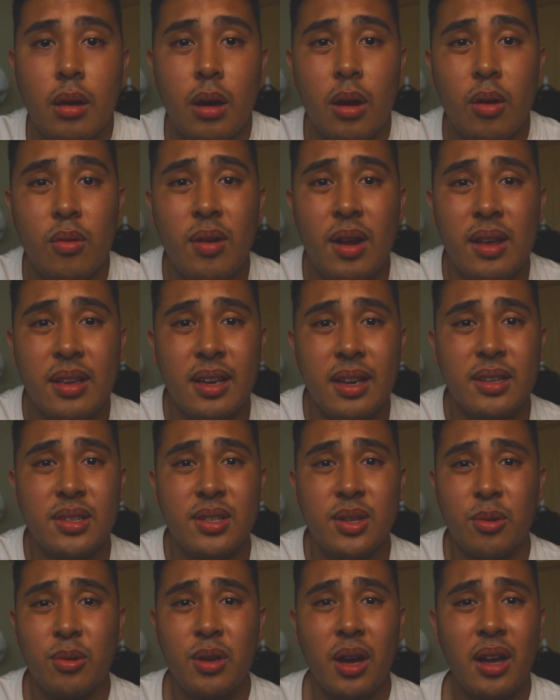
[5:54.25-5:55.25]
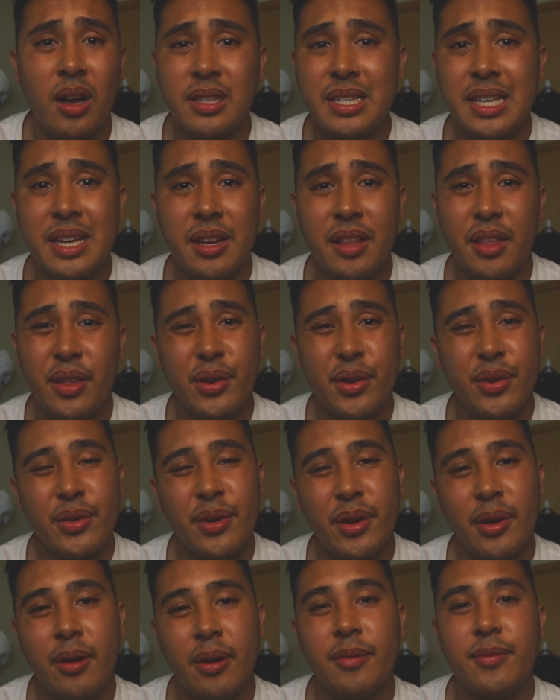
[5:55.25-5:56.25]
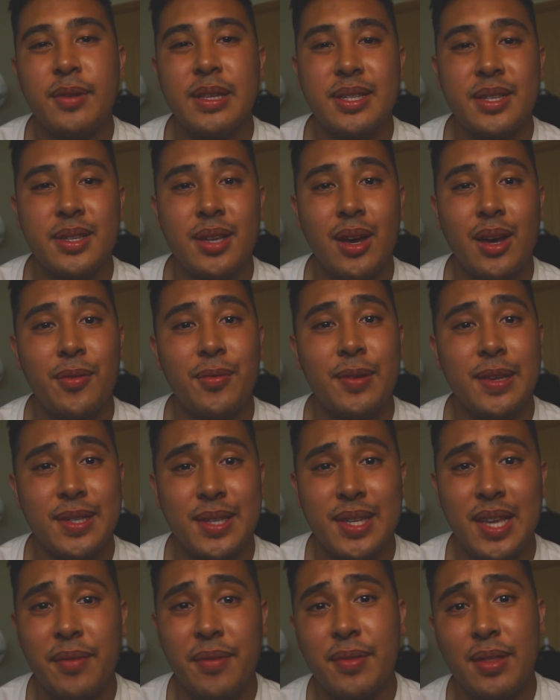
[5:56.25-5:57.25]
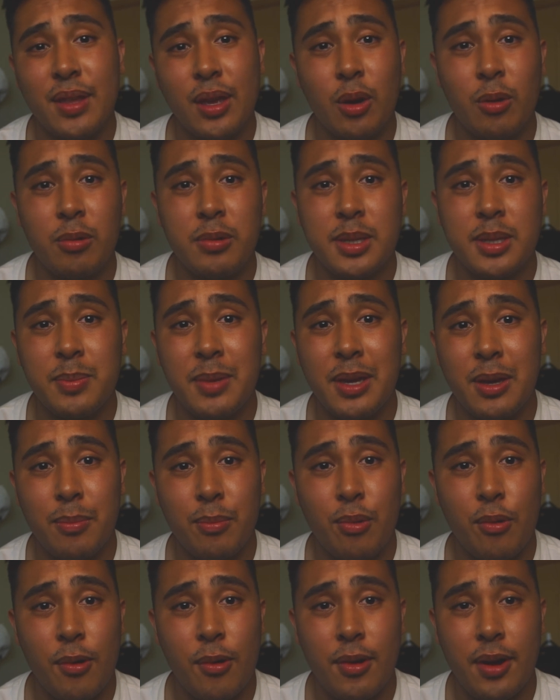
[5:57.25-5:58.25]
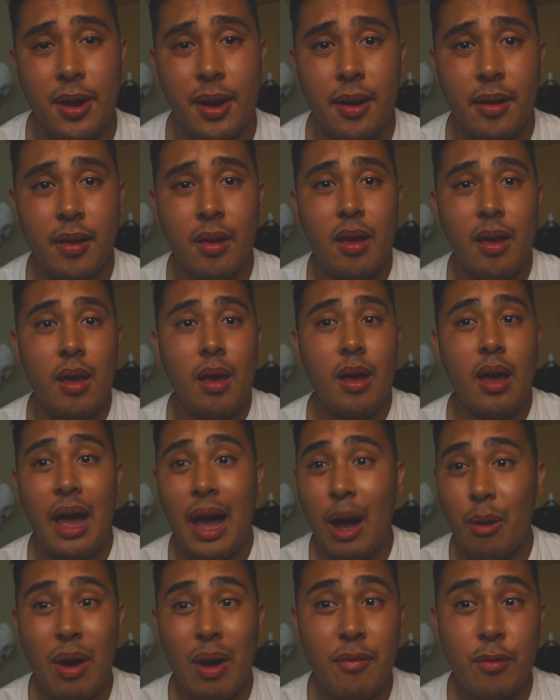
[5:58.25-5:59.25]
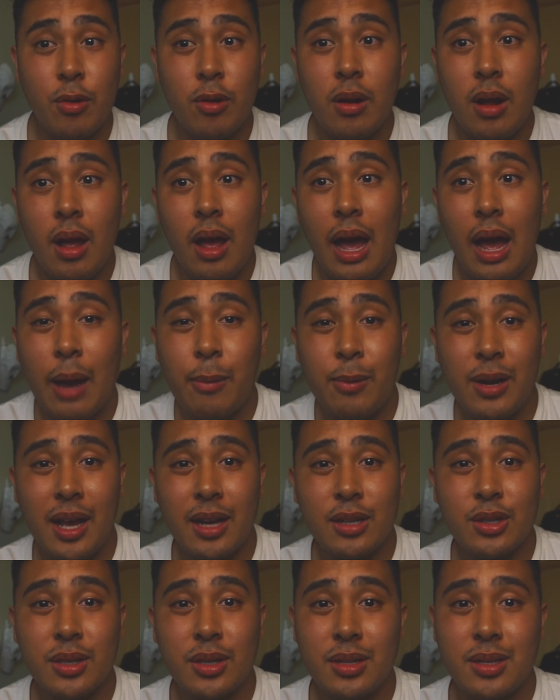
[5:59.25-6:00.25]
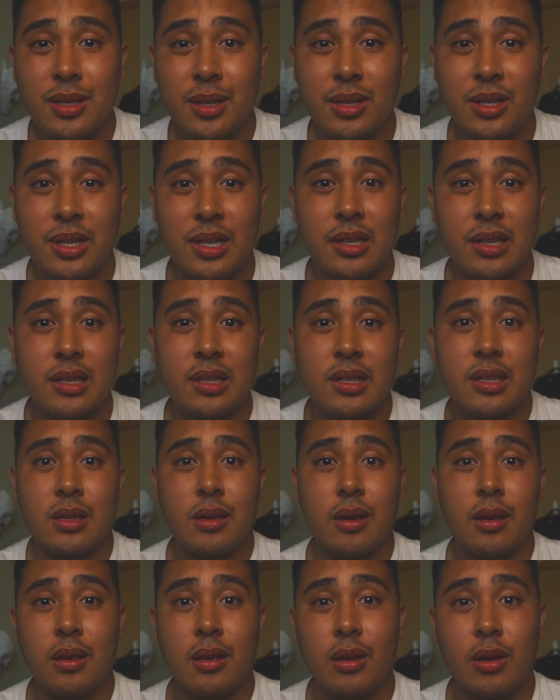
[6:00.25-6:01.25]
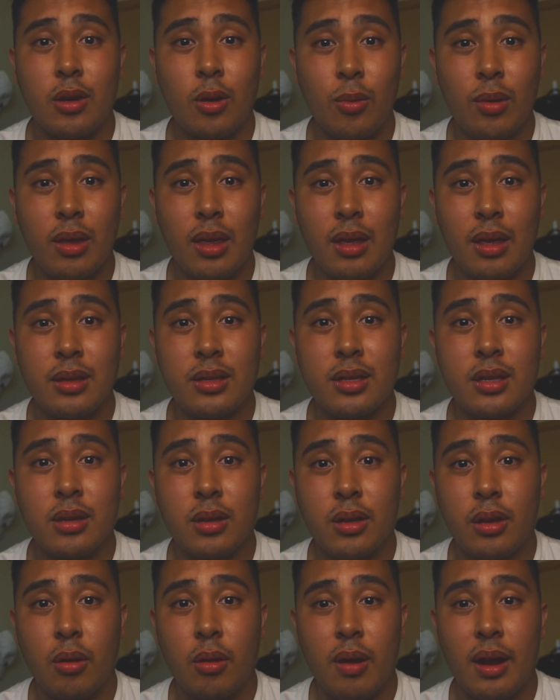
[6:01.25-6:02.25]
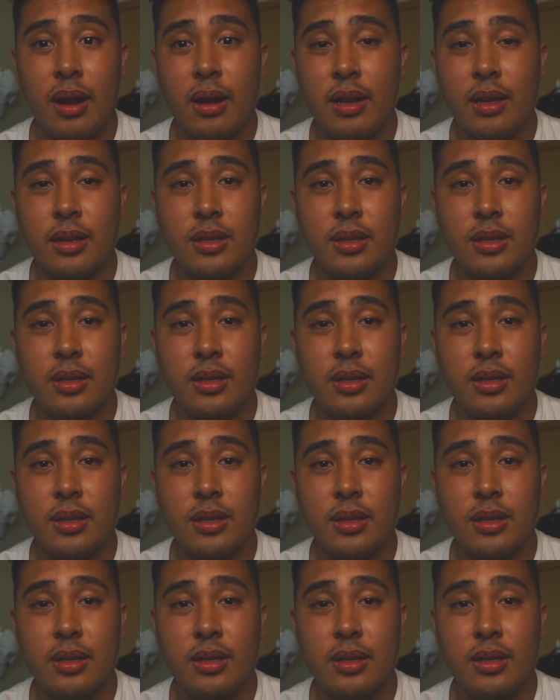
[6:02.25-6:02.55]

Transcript: Alright guys, so content in and of itself is definitely going to be important. However, I would actually suggest going into your editing